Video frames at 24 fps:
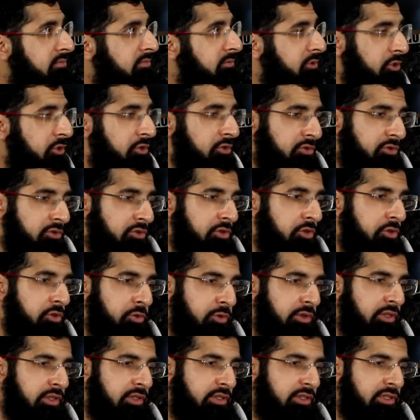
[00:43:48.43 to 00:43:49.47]
So
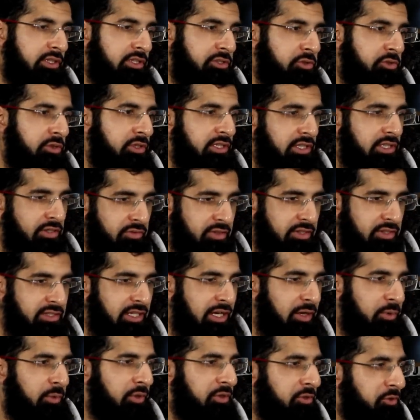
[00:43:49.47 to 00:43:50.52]
you're literally giving
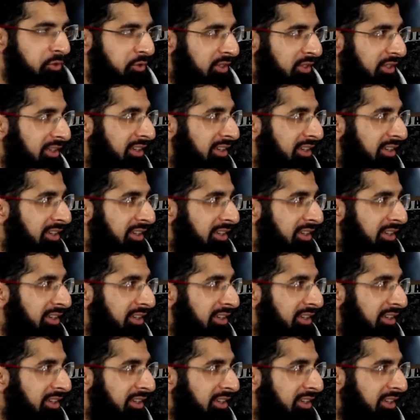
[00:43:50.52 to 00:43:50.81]
dawah to the